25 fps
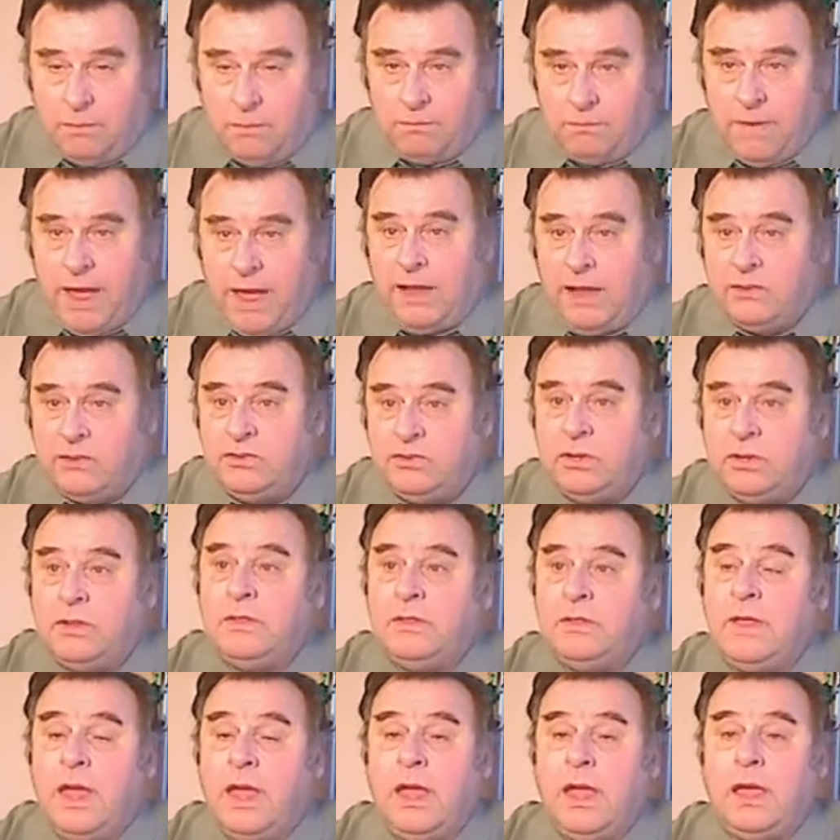
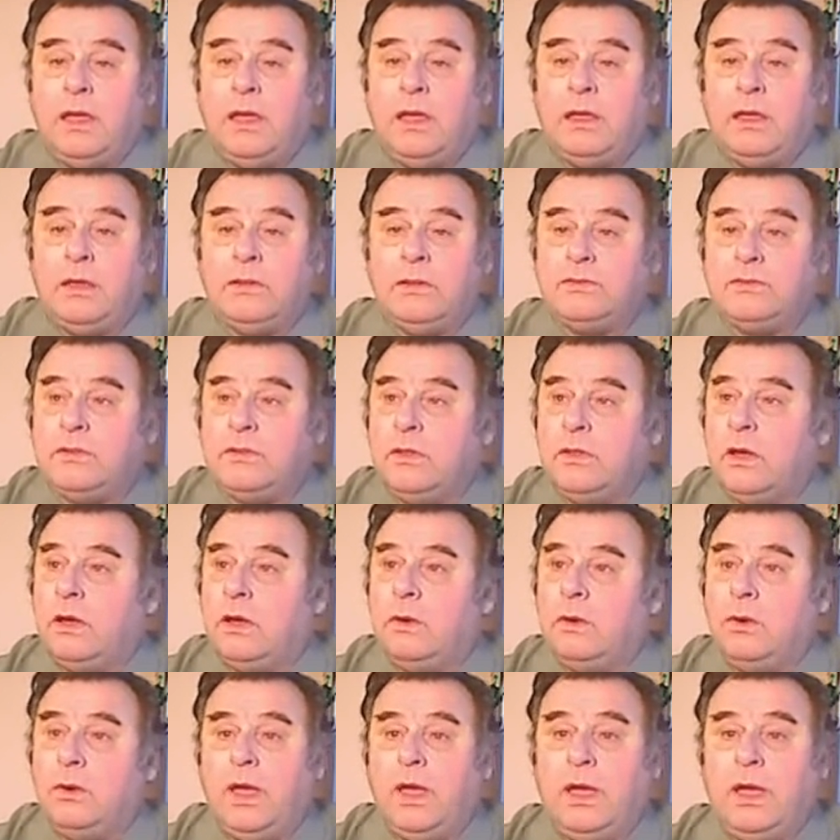Imagine there's
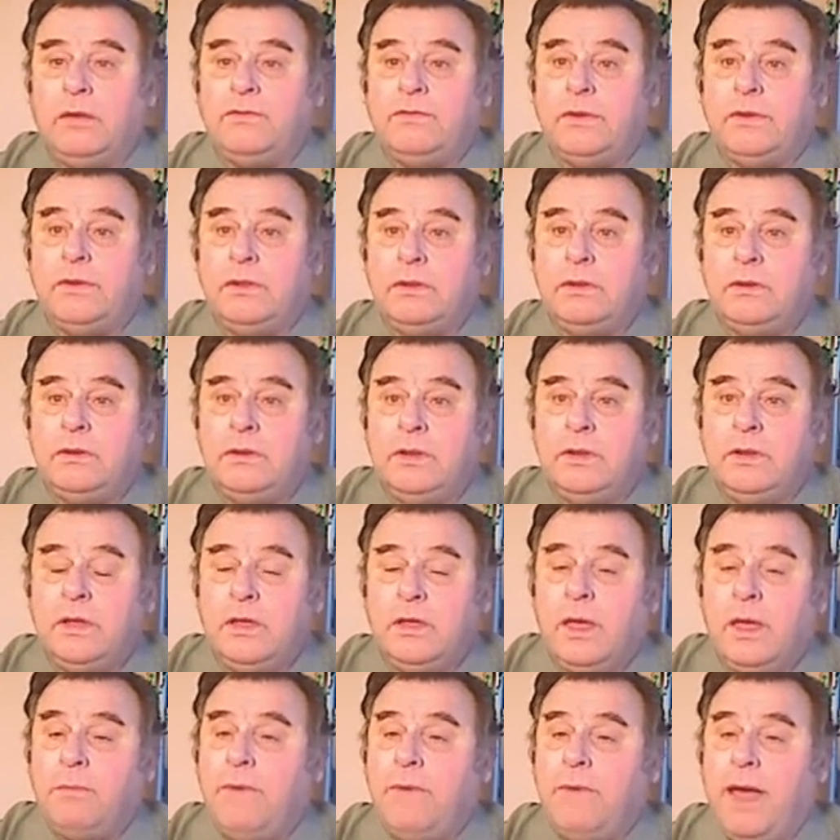no heaven.
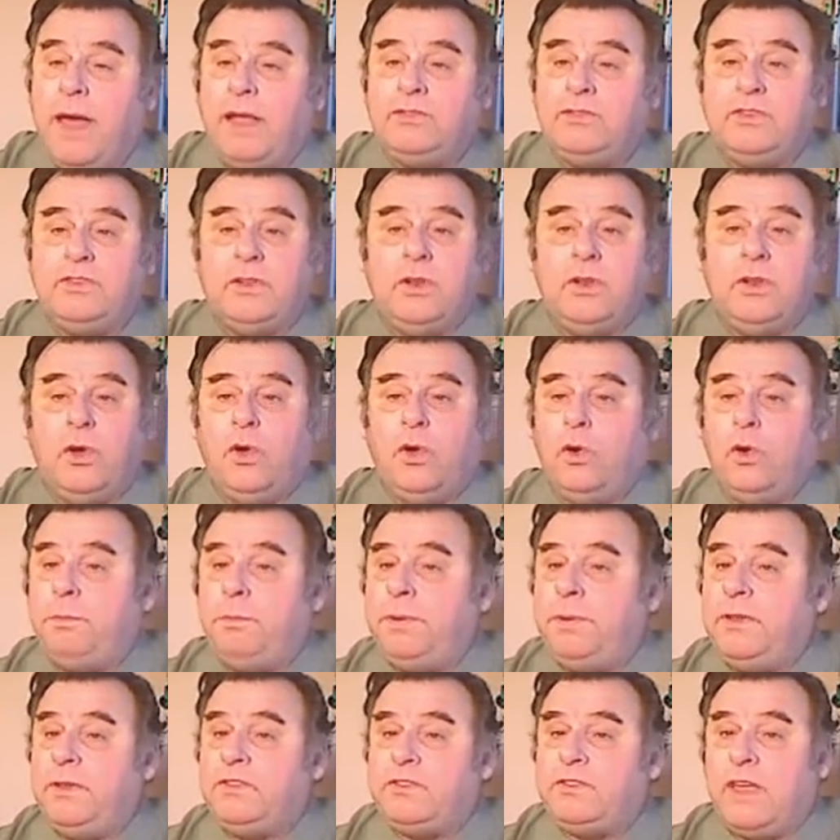Imagine no
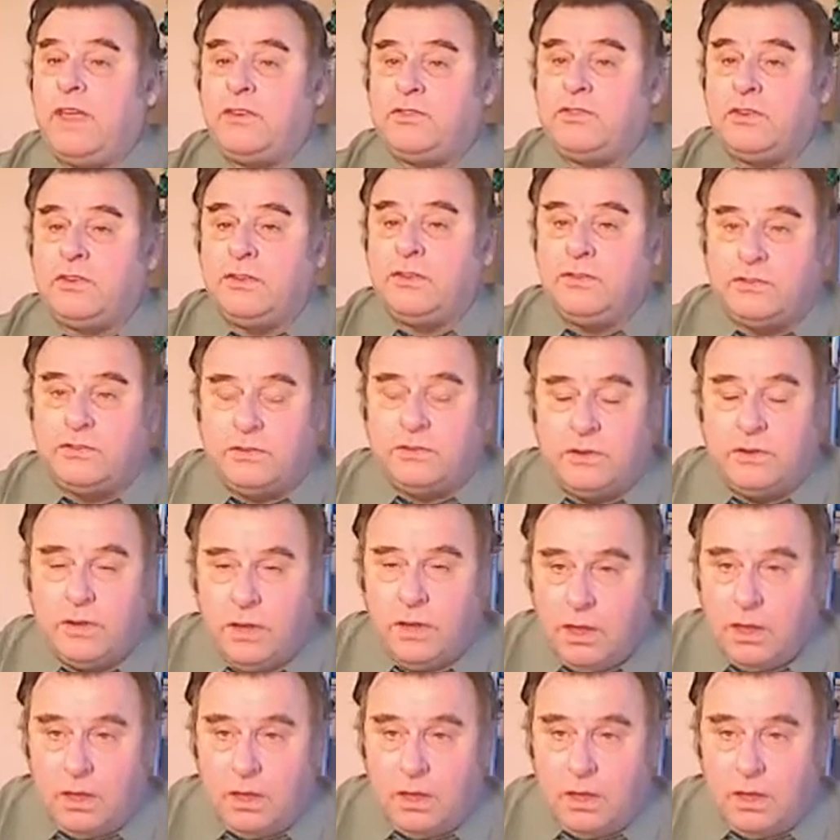possessions.